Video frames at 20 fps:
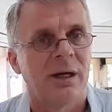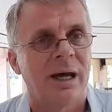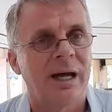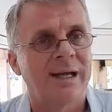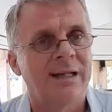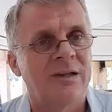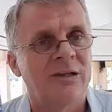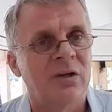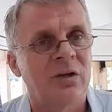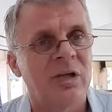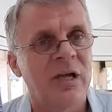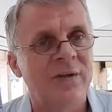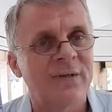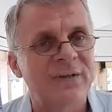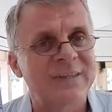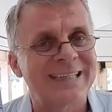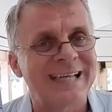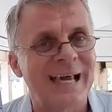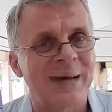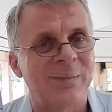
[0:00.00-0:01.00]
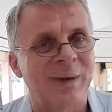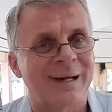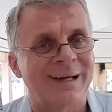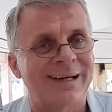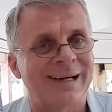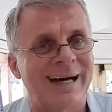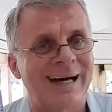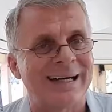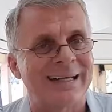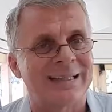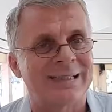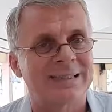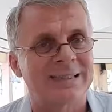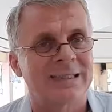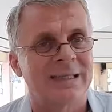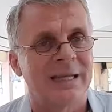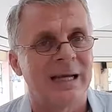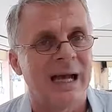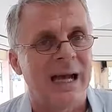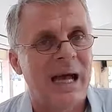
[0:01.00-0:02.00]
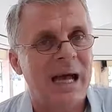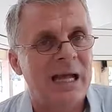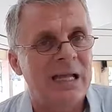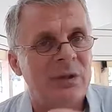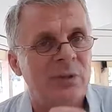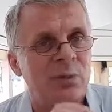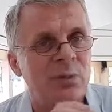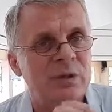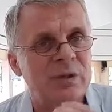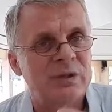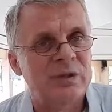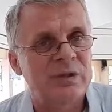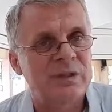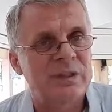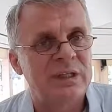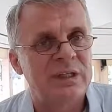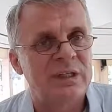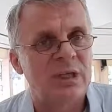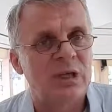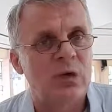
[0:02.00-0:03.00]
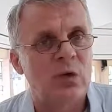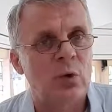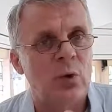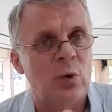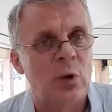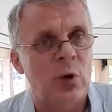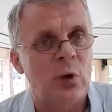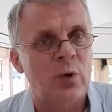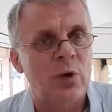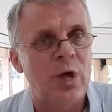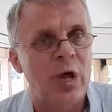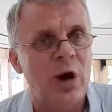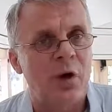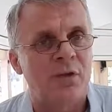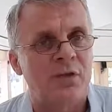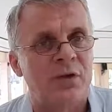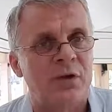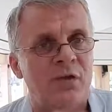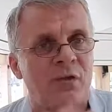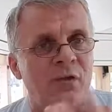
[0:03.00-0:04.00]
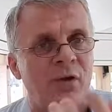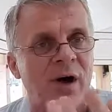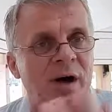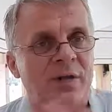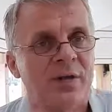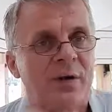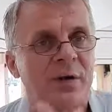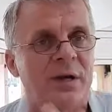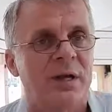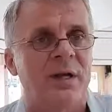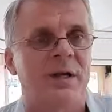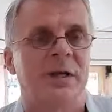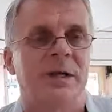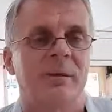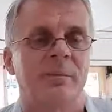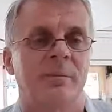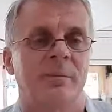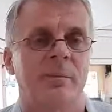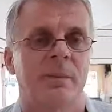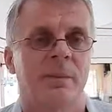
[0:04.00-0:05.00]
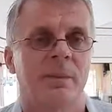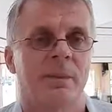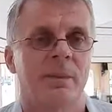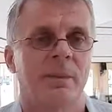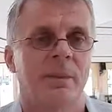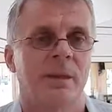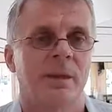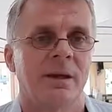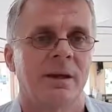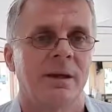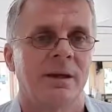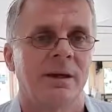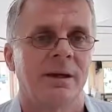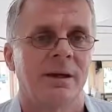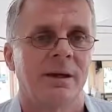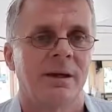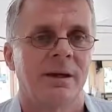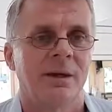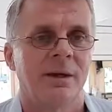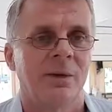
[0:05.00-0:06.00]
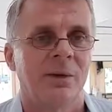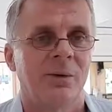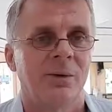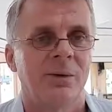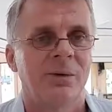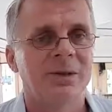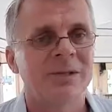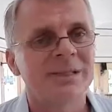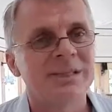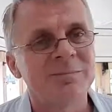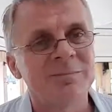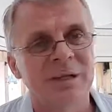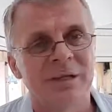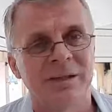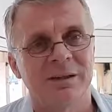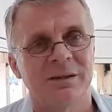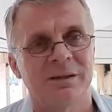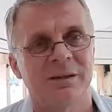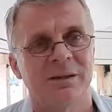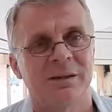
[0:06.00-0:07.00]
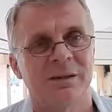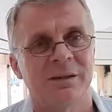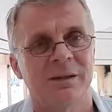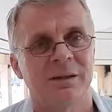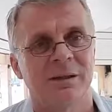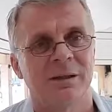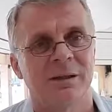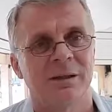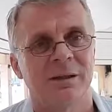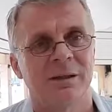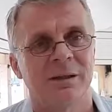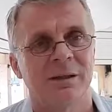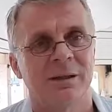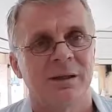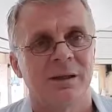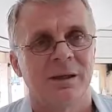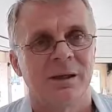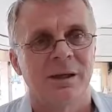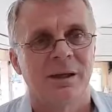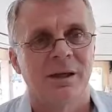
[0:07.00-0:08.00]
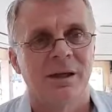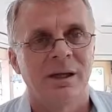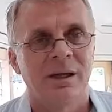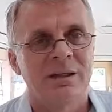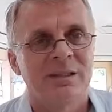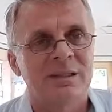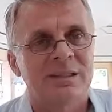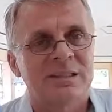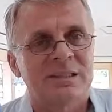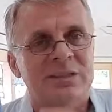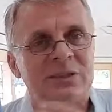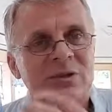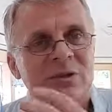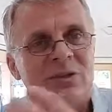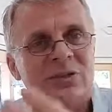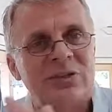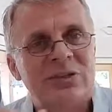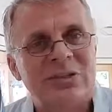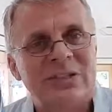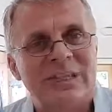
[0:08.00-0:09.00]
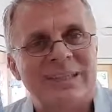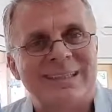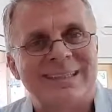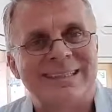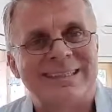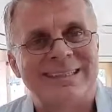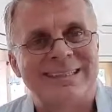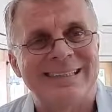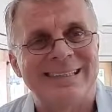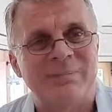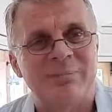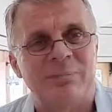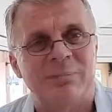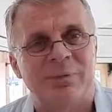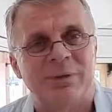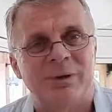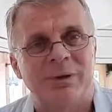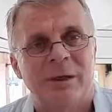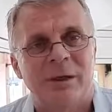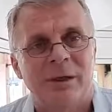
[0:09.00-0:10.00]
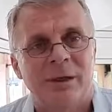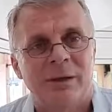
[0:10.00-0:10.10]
and lives among us, and we see the glory of the Father in him. What does it mean? It is not just a simple